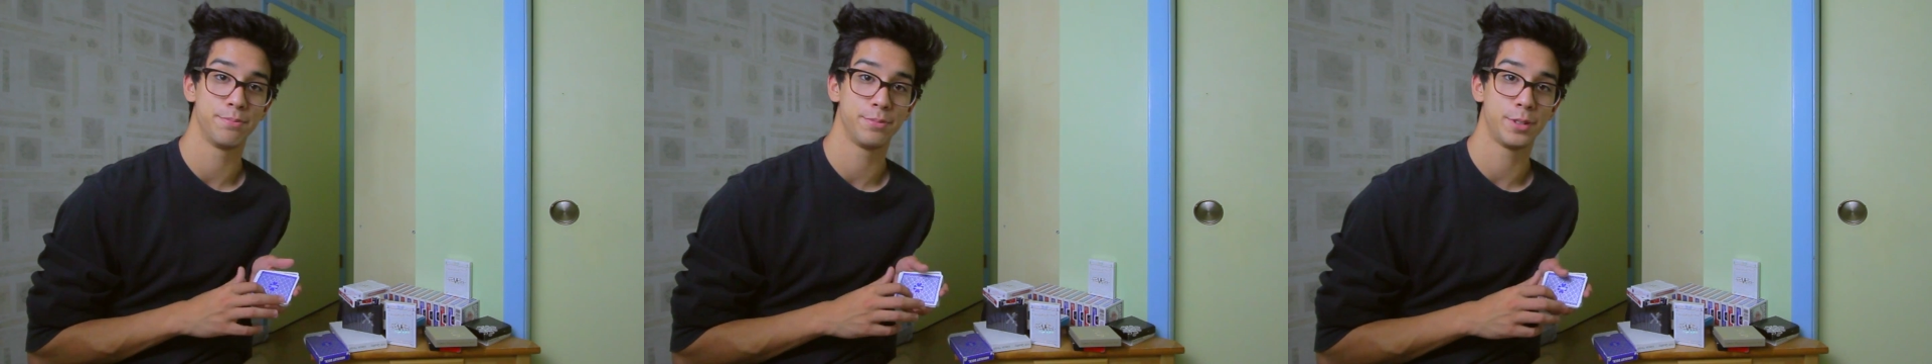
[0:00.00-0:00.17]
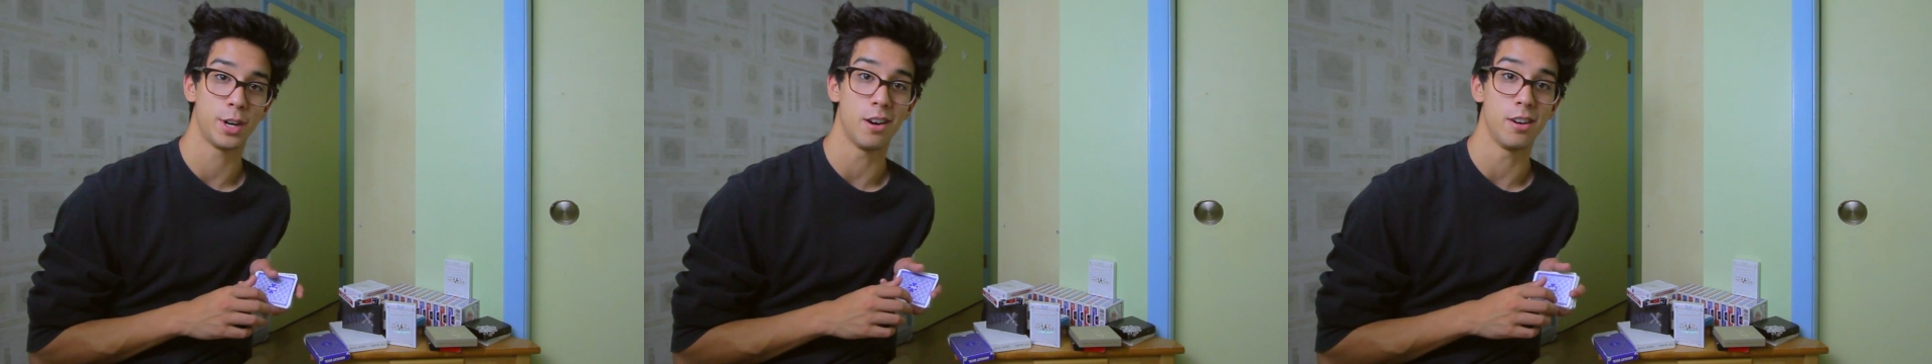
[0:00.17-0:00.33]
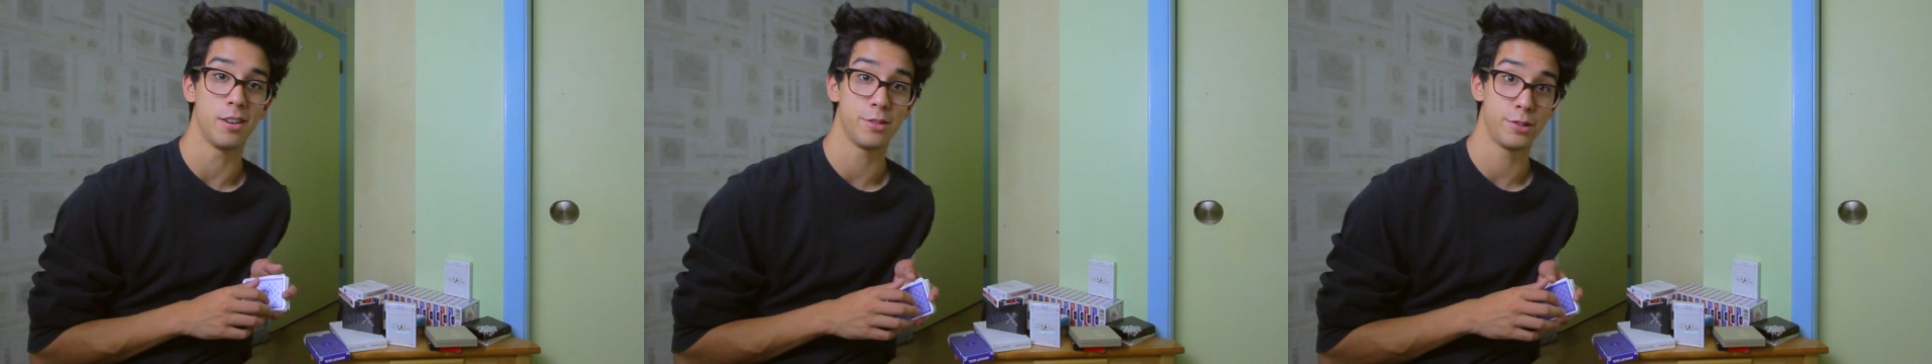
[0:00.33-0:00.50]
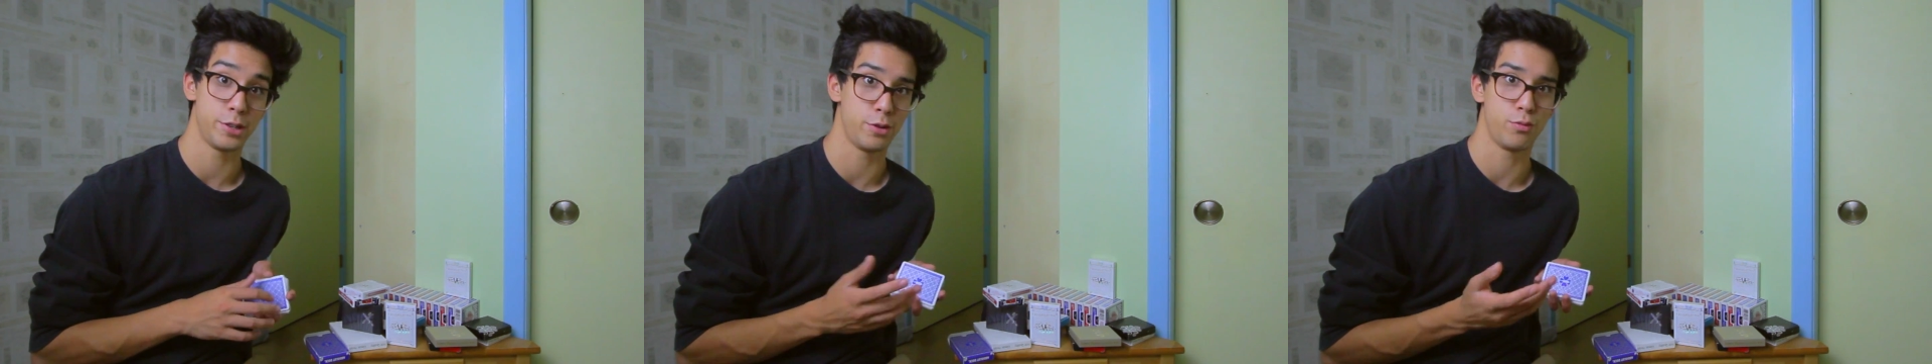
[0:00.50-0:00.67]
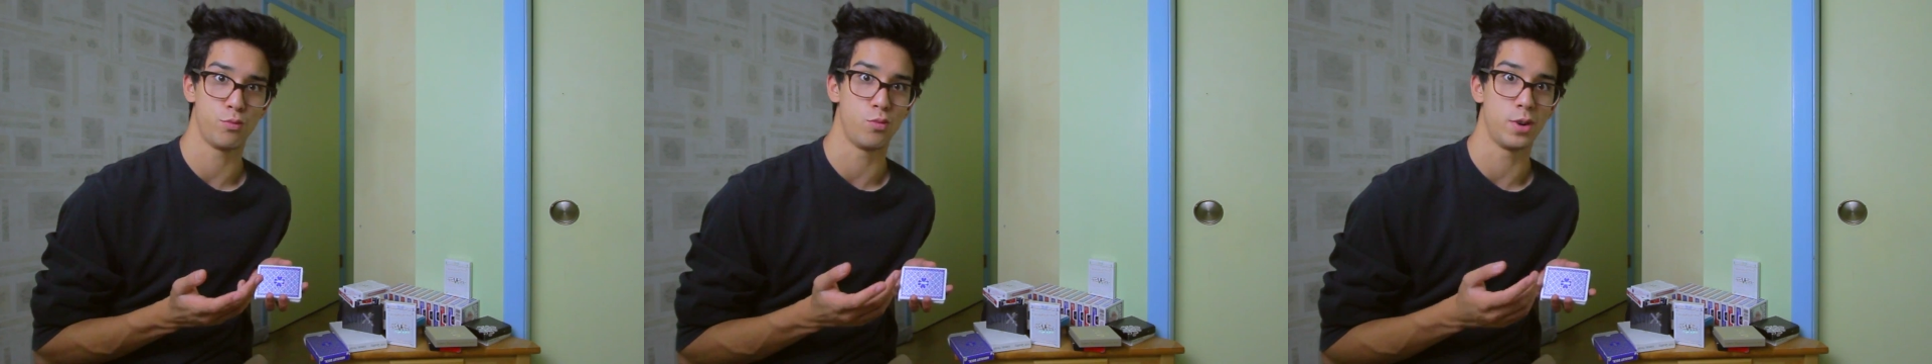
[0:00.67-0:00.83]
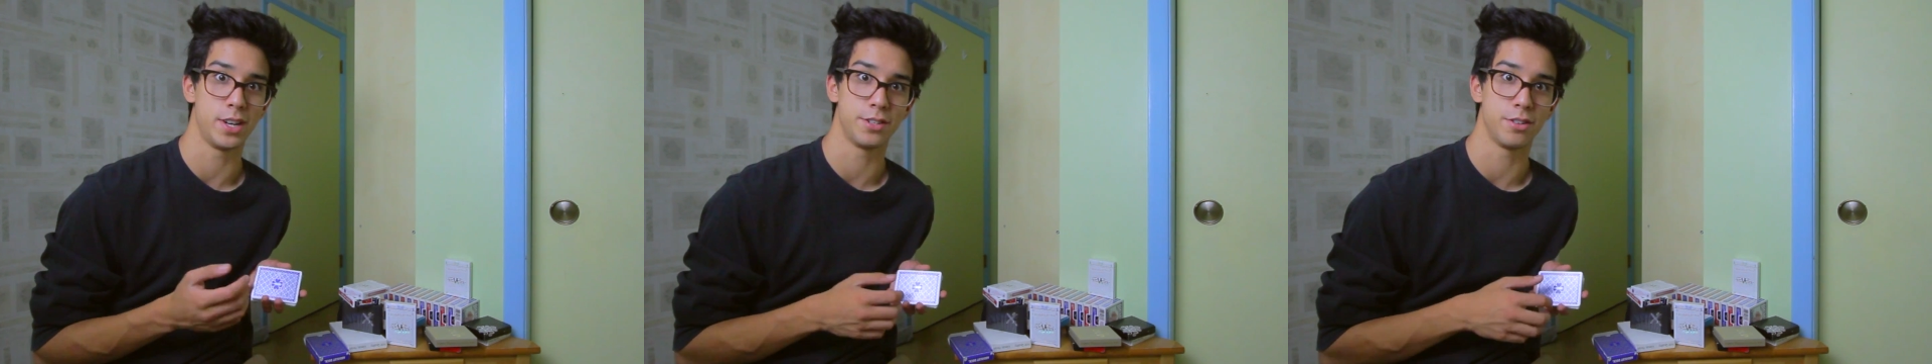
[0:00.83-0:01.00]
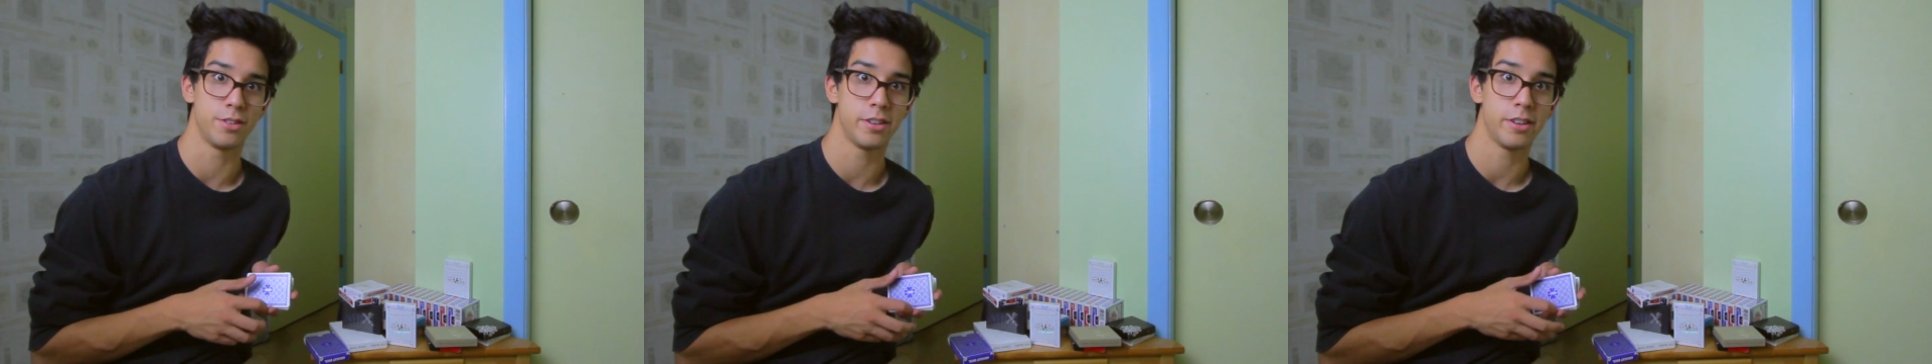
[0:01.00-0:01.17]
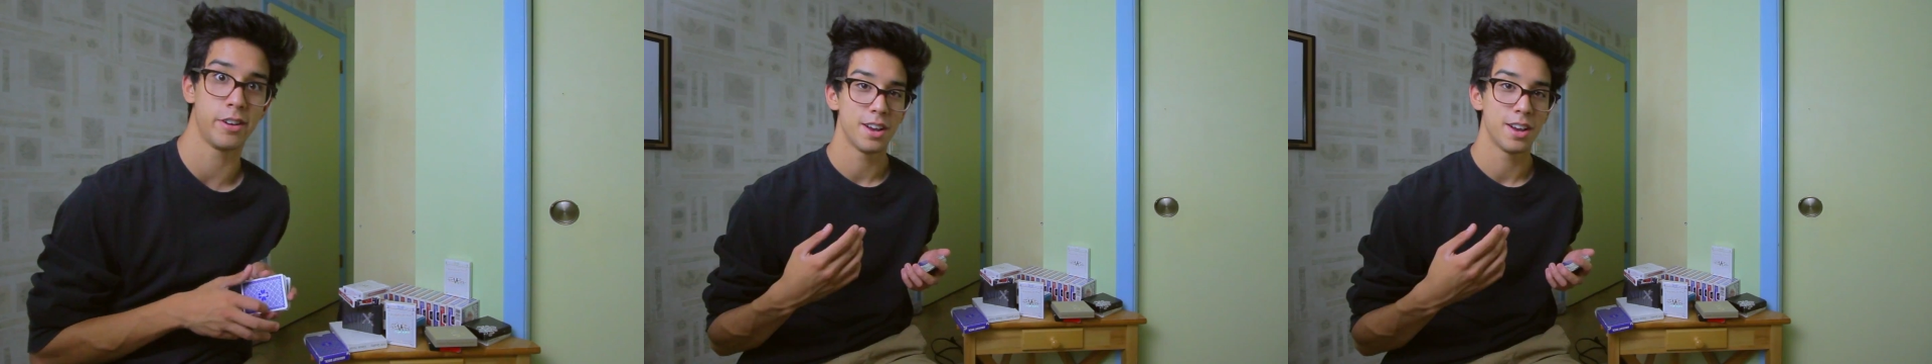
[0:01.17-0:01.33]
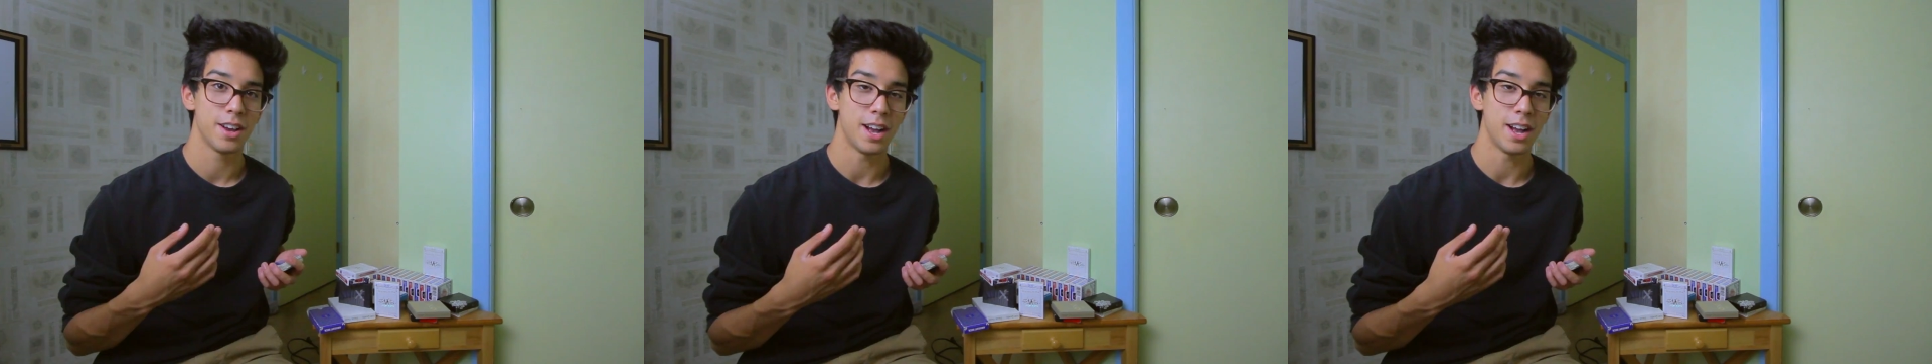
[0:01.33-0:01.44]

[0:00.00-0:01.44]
Cardistry Wizard.